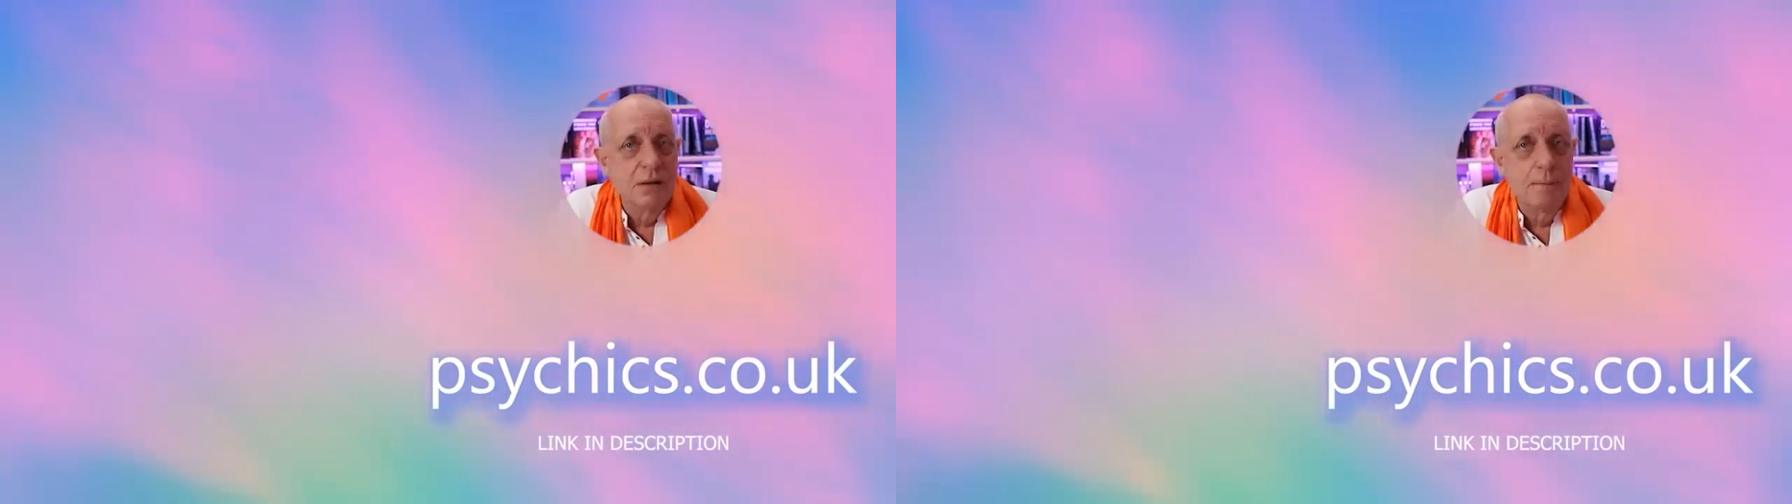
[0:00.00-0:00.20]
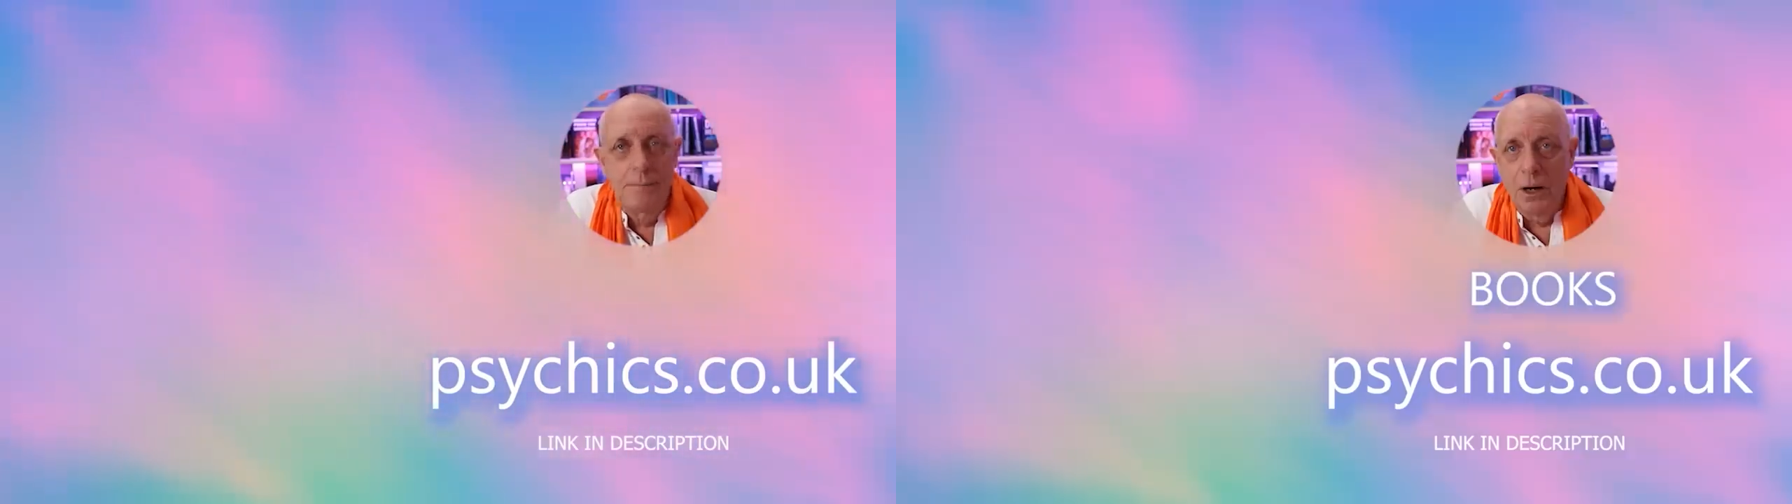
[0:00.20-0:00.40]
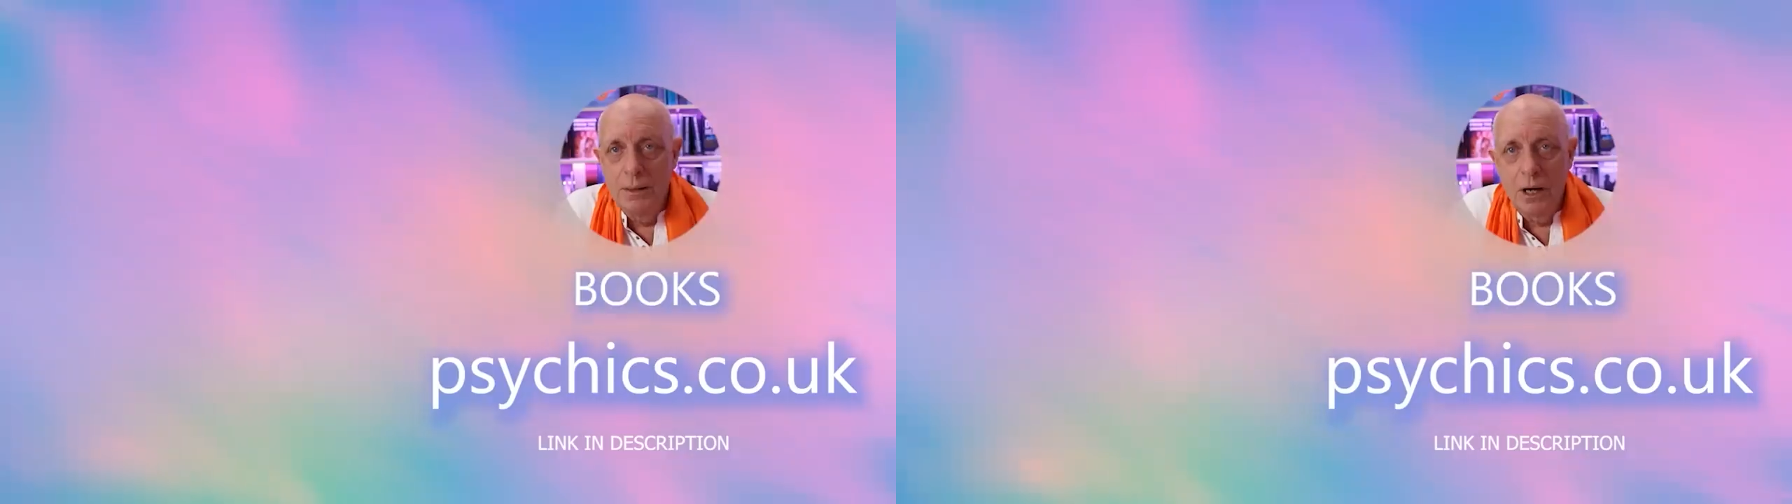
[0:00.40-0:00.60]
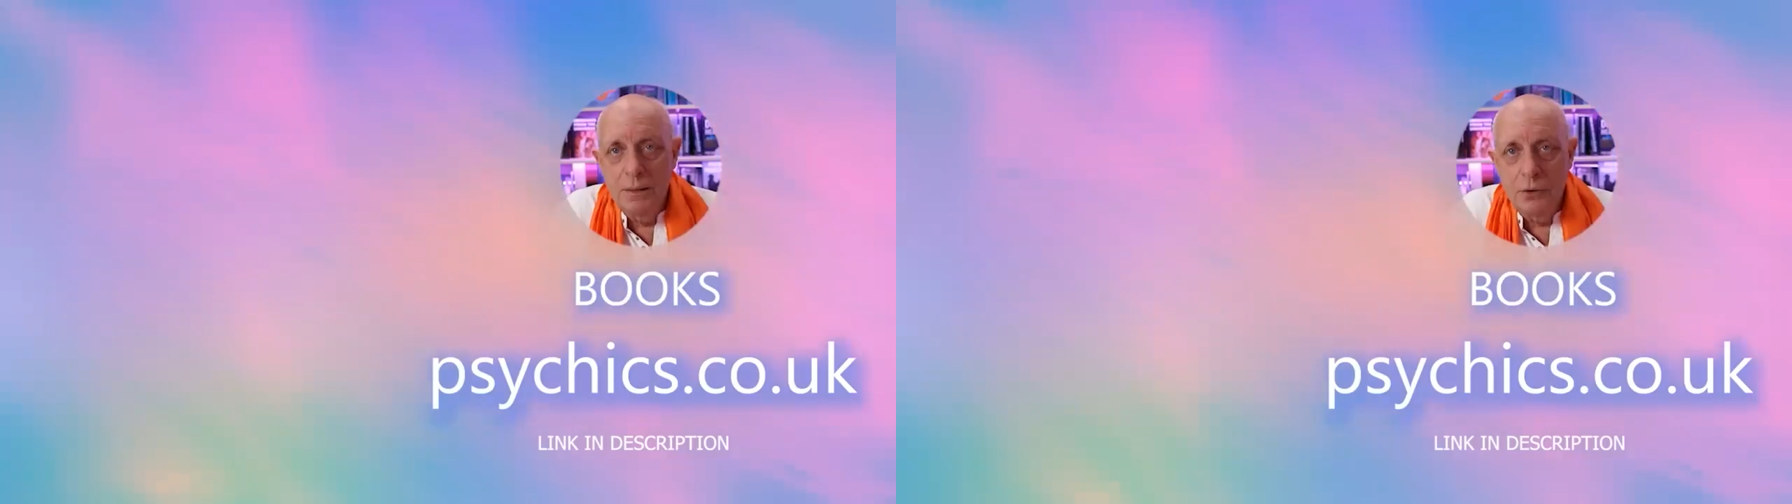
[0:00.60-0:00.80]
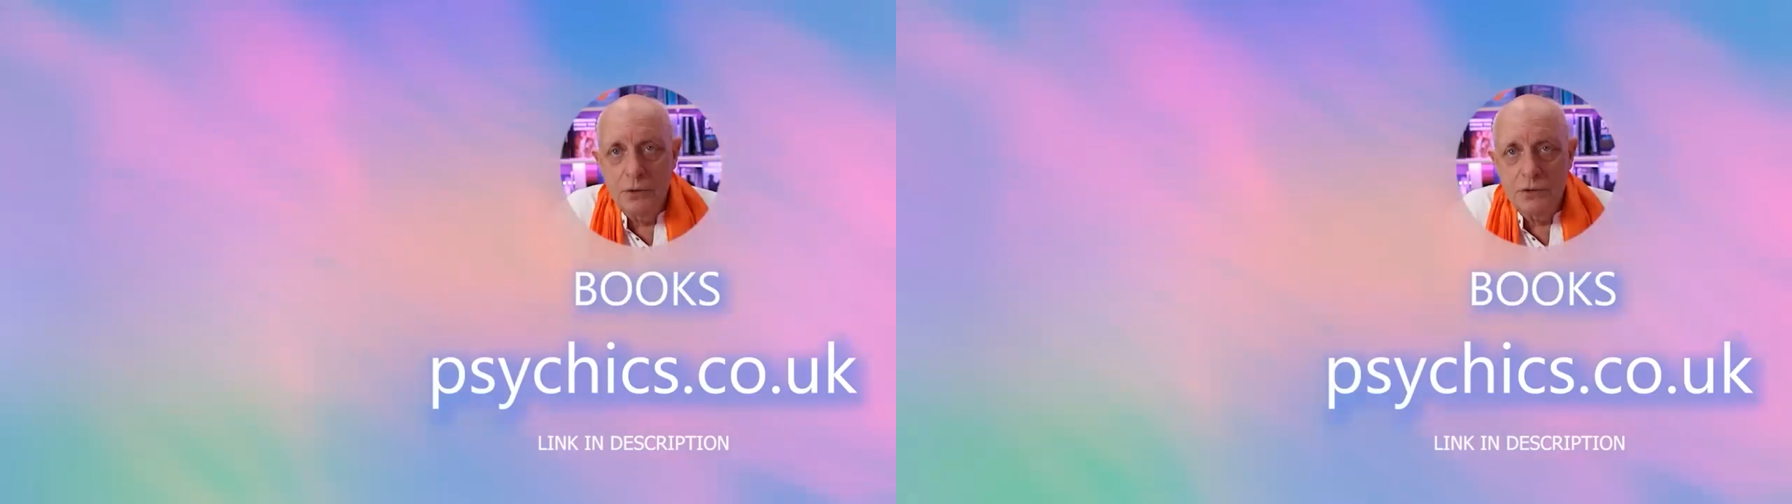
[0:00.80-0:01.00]
buy my
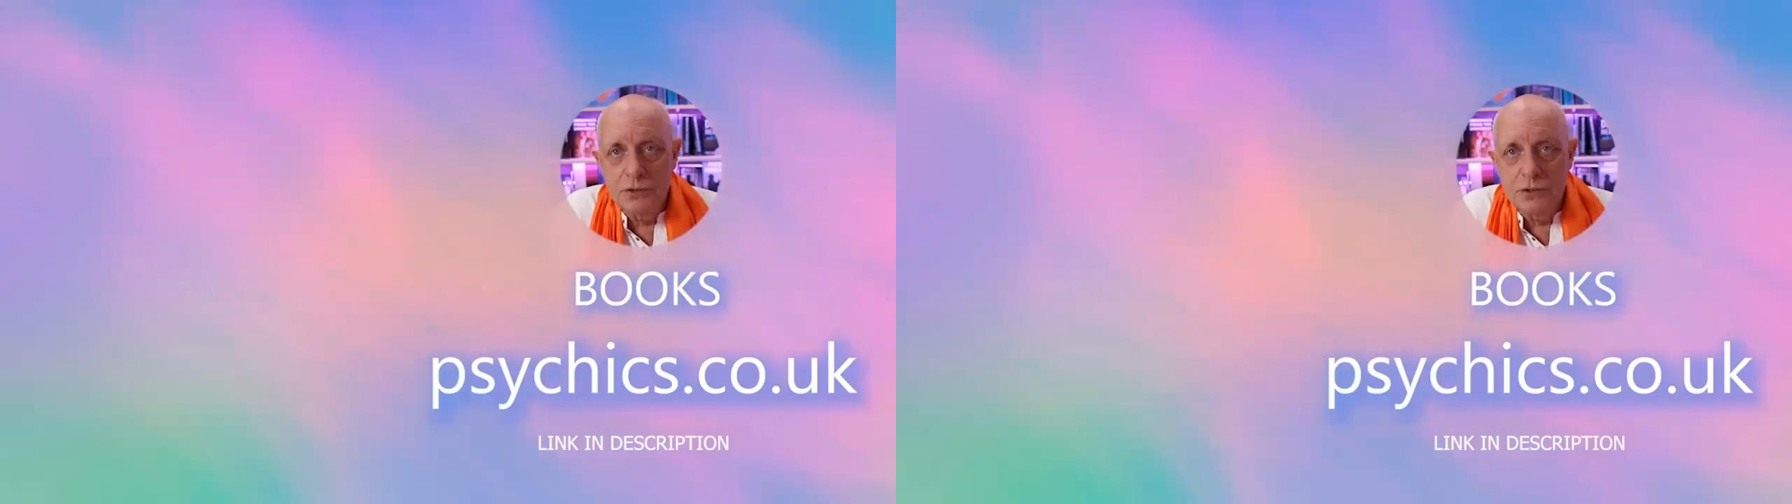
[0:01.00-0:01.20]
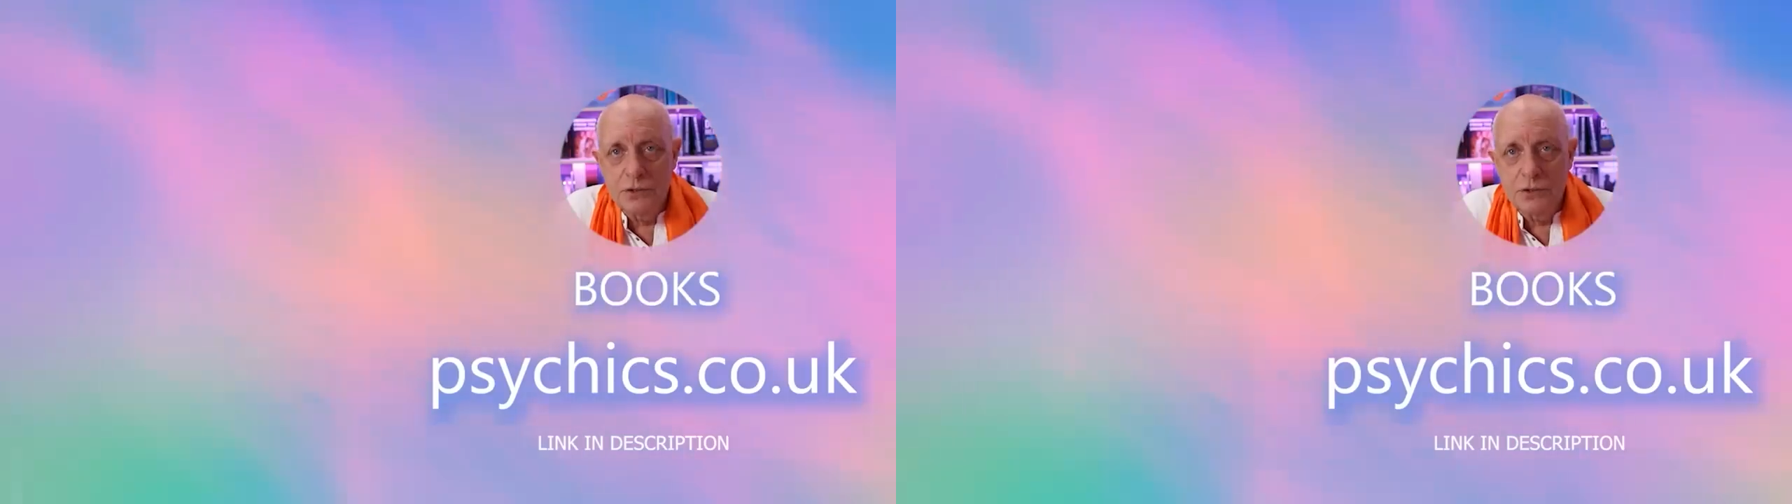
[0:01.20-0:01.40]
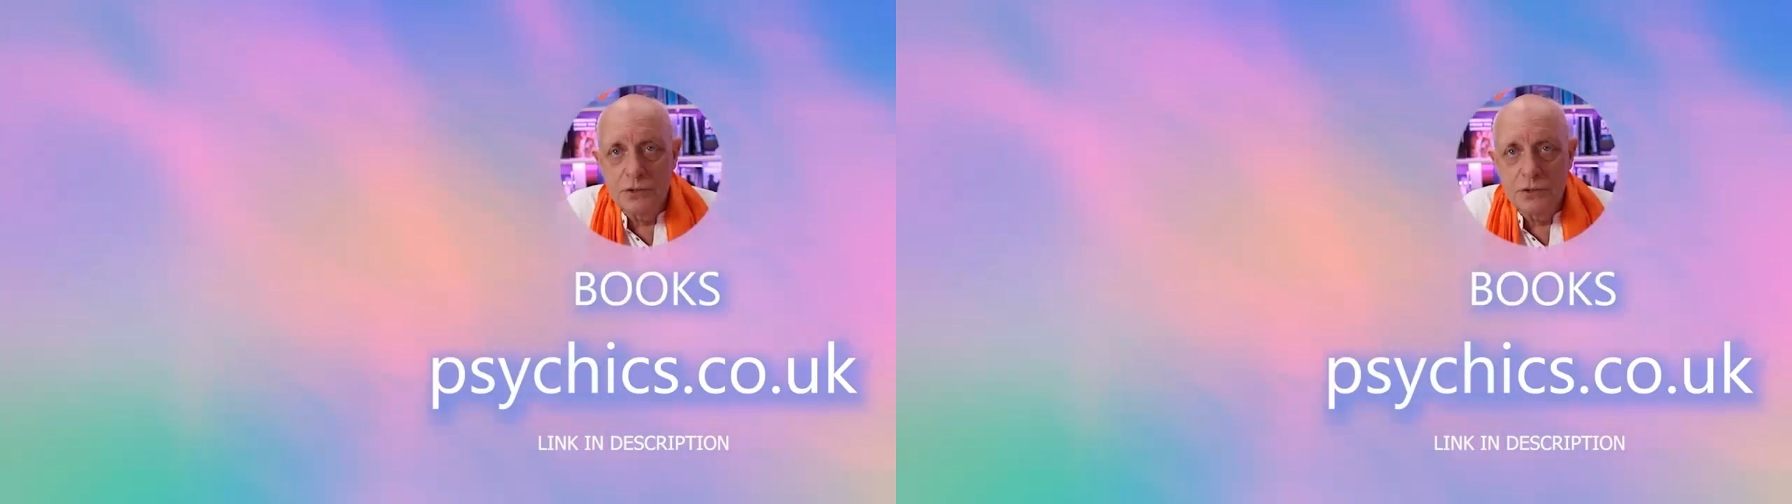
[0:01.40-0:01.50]
books,